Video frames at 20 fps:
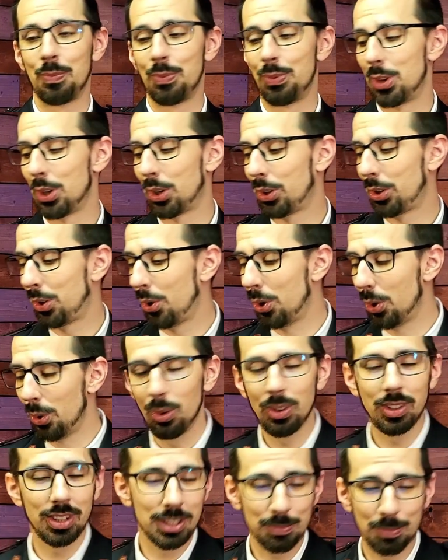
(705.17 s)
The
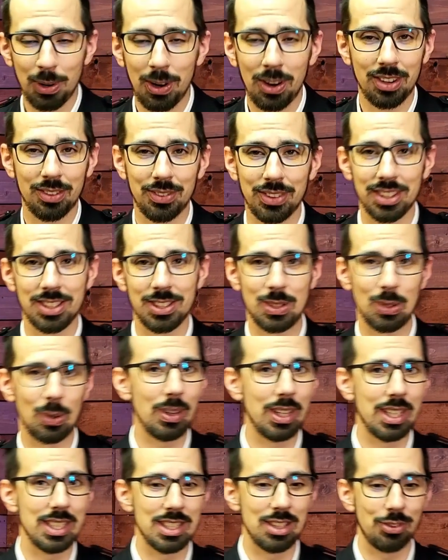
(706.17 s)
coolest part of this
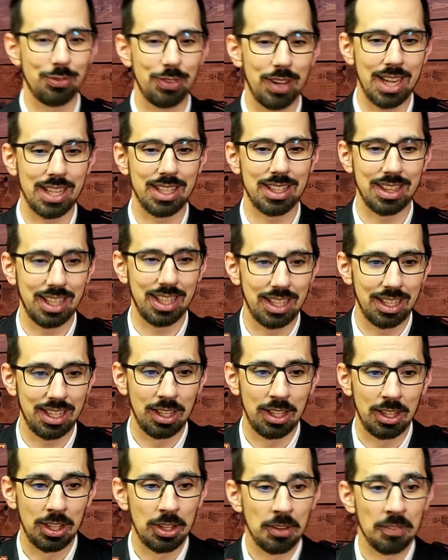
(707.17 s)
story is the fact that
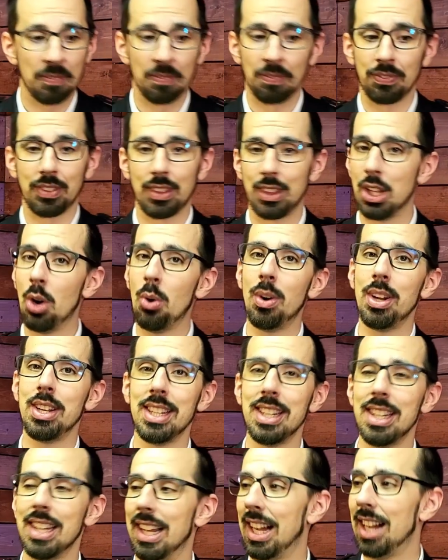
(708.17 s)
Noah
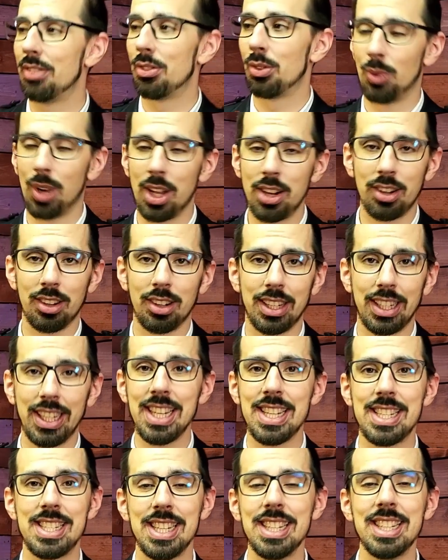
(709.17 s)
didn't have a rudder. He
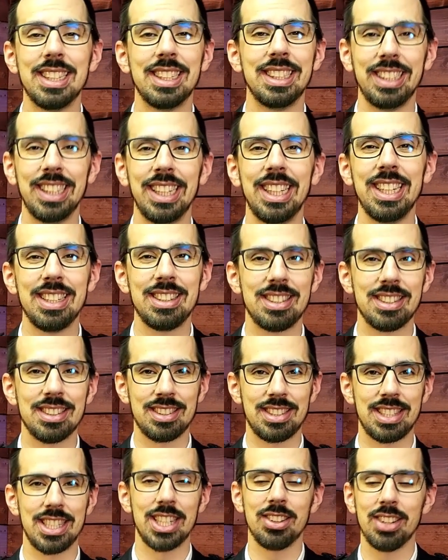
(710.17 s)
didn't need to
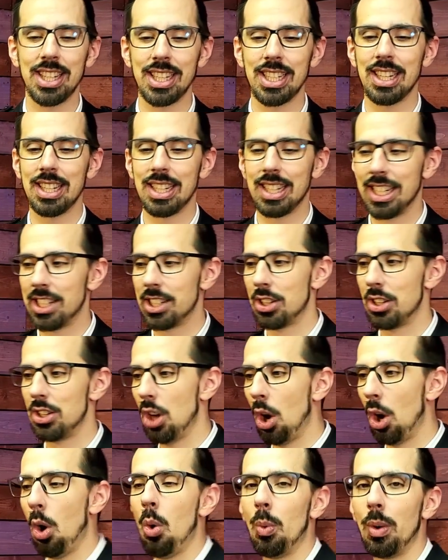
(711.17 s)
steer. He didn't need to
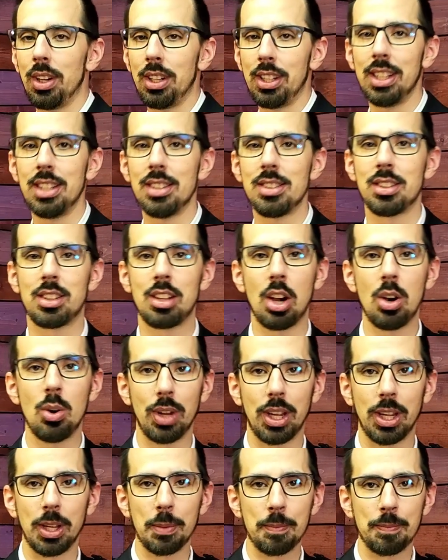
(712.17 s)
know where he's
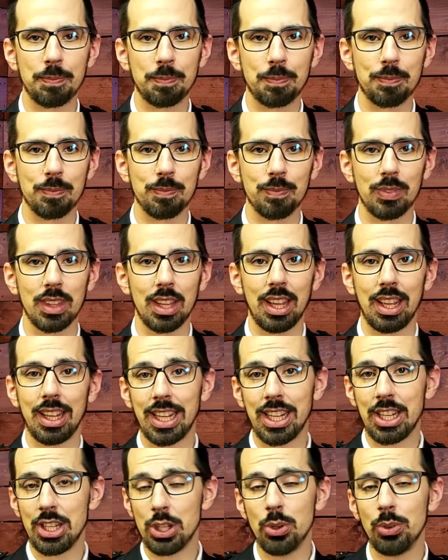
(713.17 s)
going.
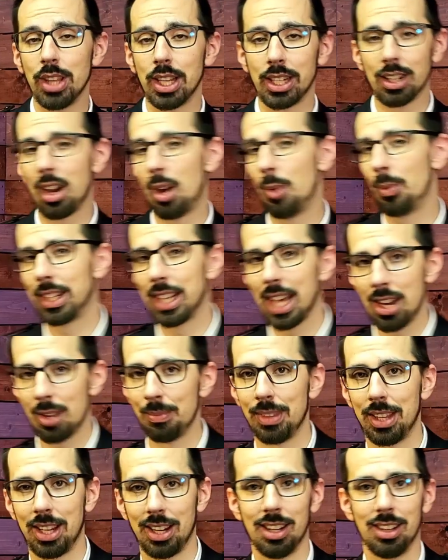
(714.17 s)
He knew that God would get him
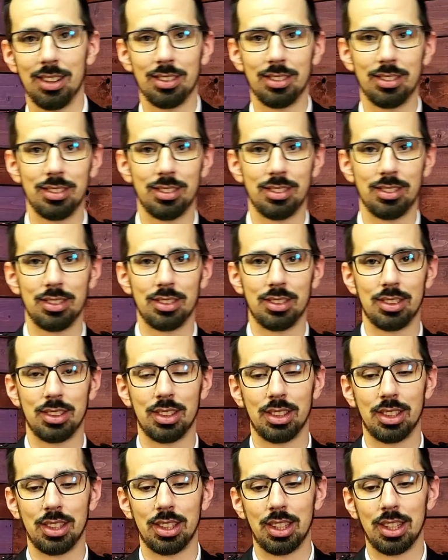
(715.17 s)
there.
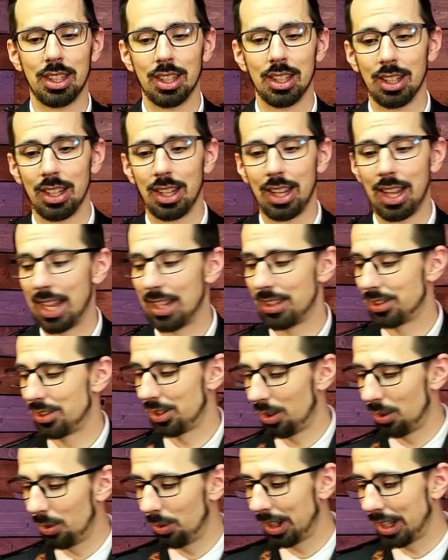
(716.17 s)
And
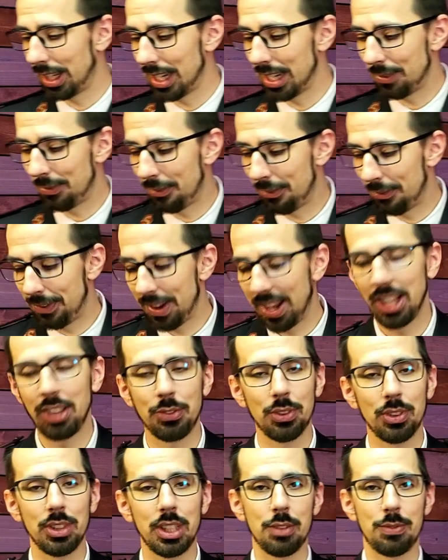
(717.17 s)
so he
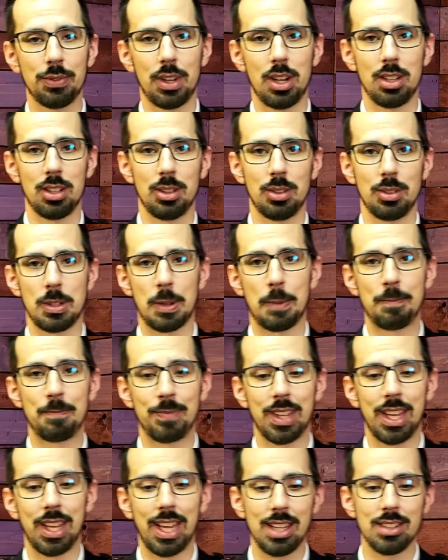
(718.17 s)
faithfully follows
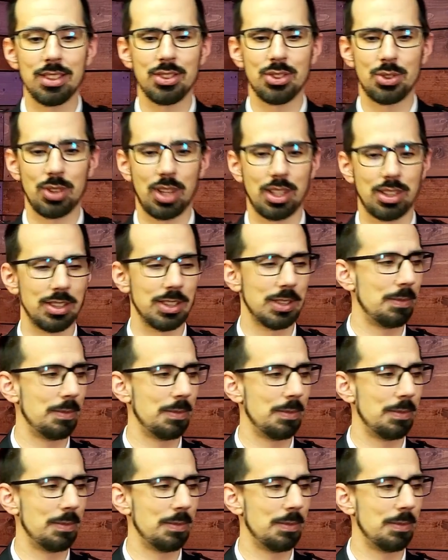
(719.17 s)
his instructions.